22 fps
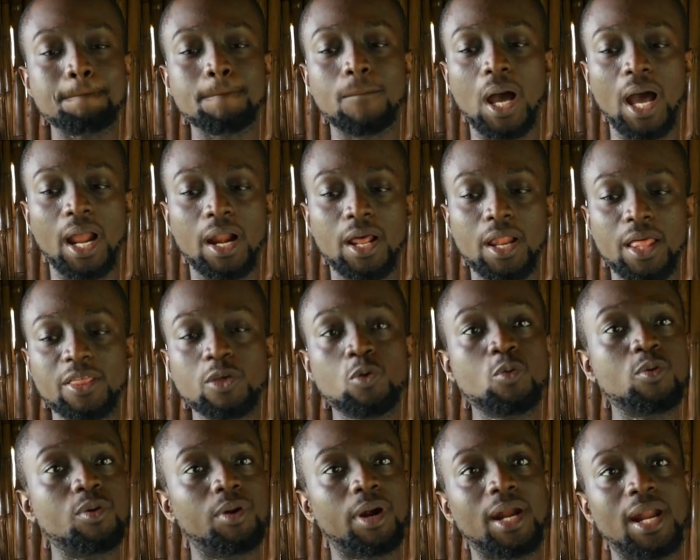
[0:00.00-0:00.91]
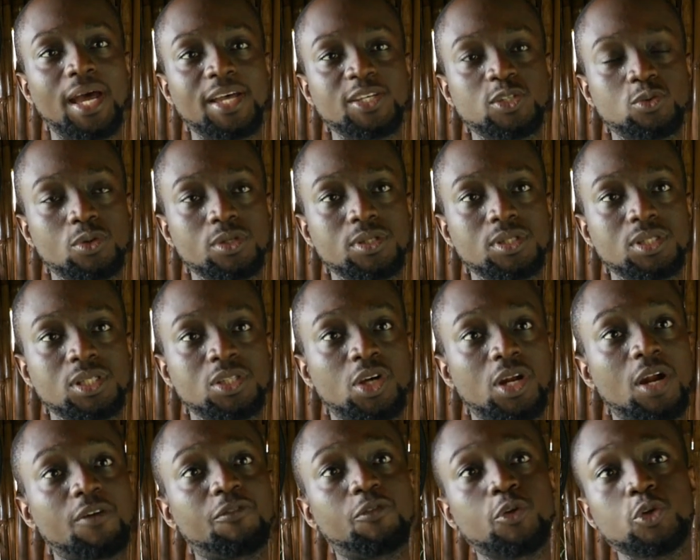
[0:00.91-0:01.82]
Another thing we realized was, in
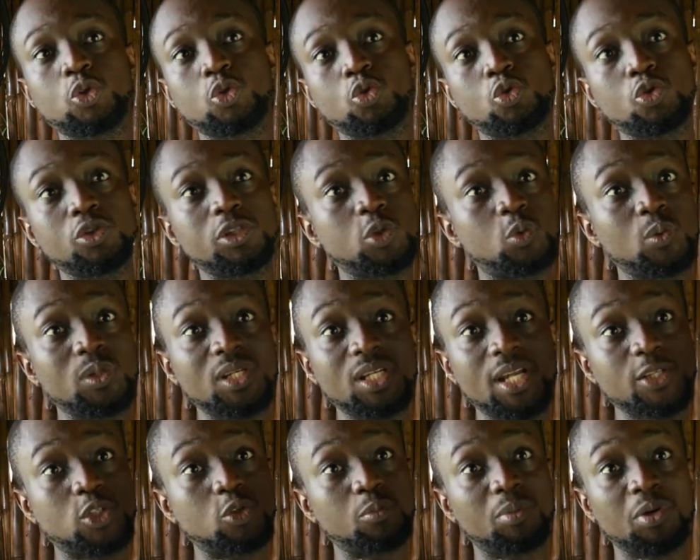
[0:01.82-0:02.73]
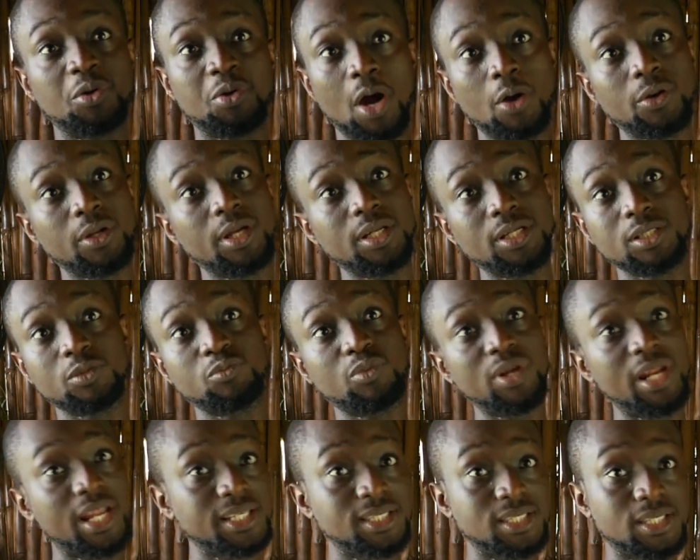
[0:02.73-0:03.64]
order for us to do this, we needed to be grounded in
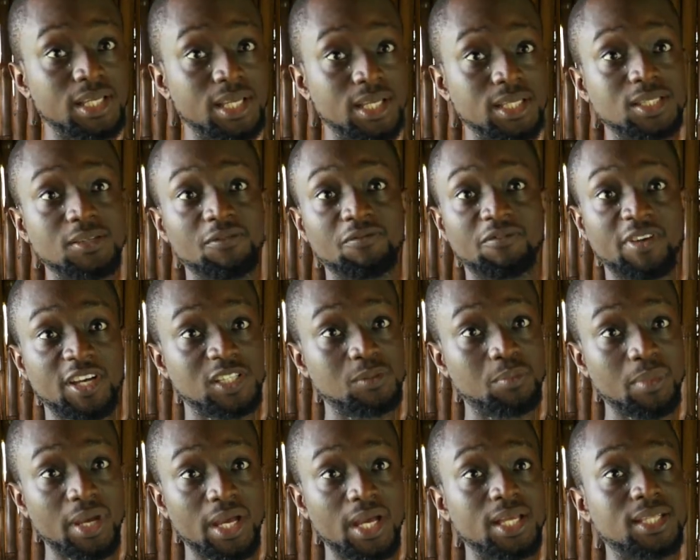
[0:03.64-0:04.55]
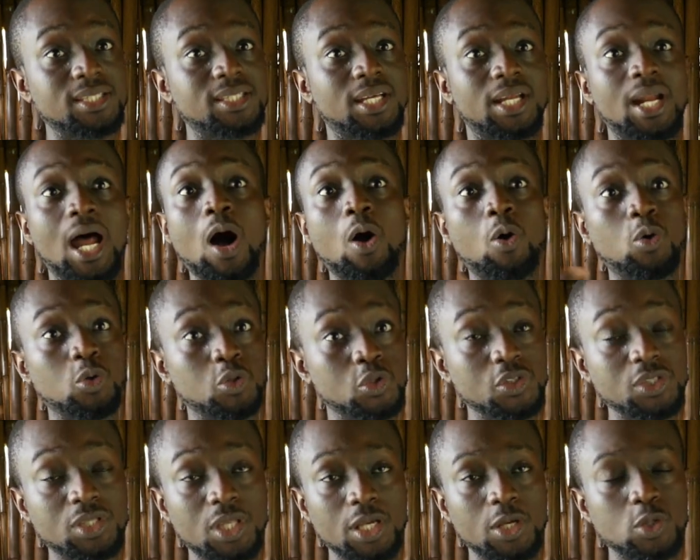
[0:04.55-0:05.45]
real estate, investment, and how all those
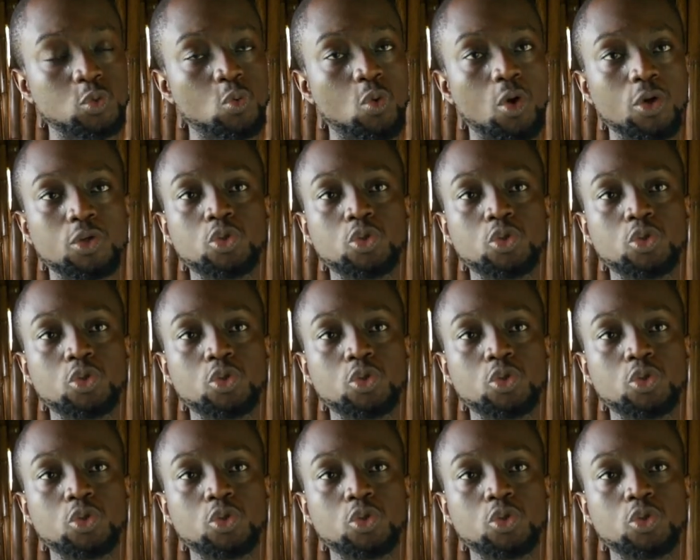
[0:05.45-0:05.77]
things work.